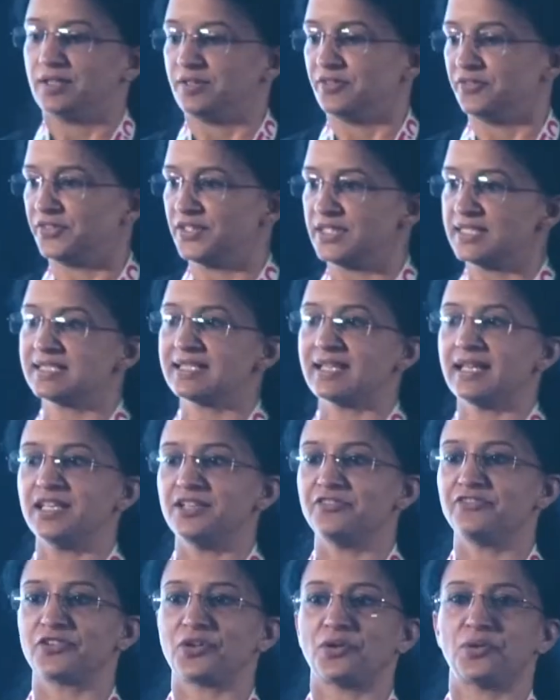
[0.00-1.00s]
First line
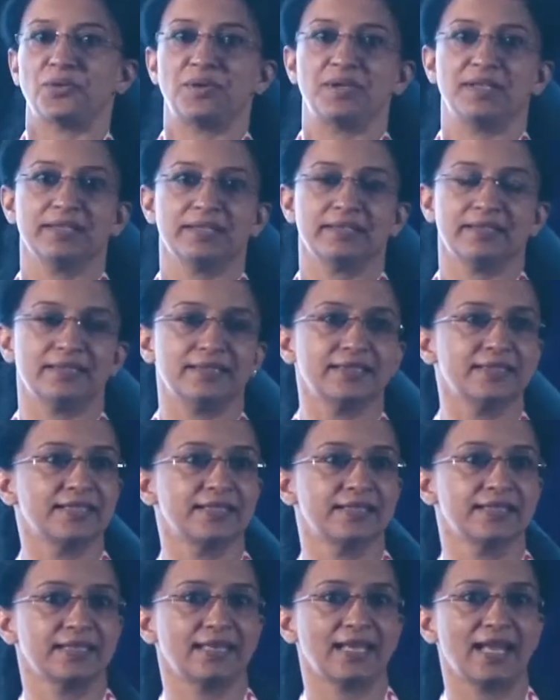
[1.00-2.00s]
of code.
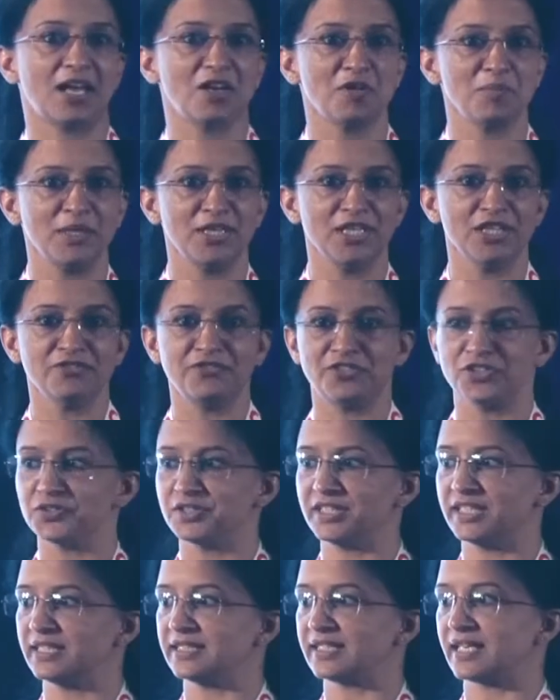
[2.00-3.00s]
How many of you
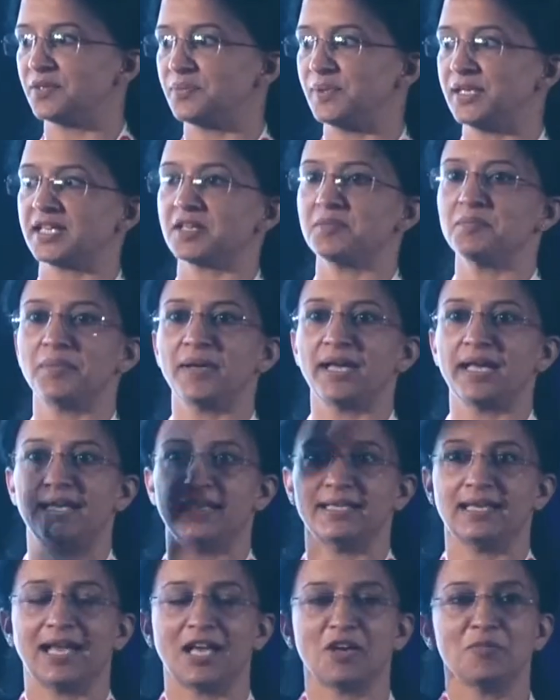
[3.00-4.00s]
think that will
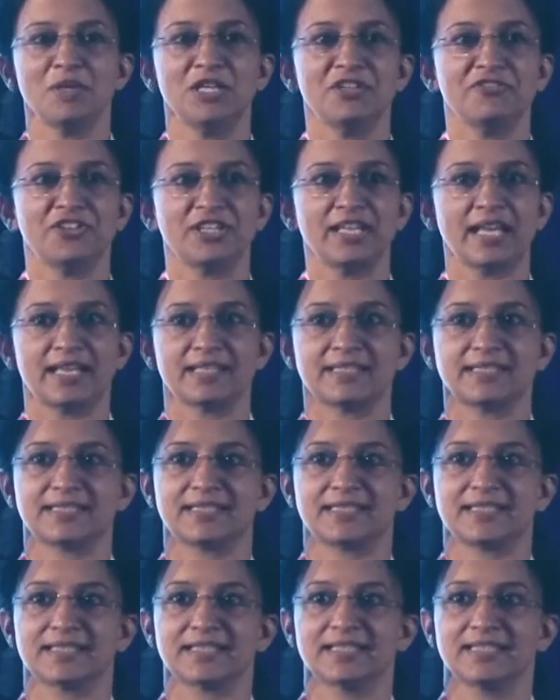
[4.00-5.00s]
compile? How many for
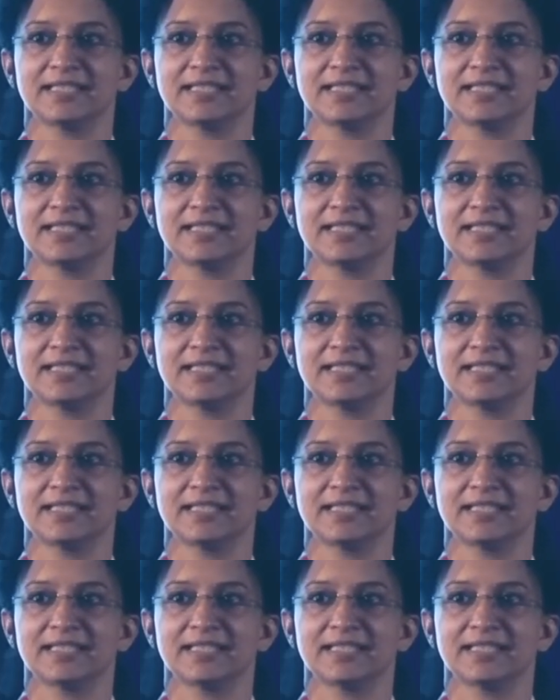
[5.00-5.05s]
yes?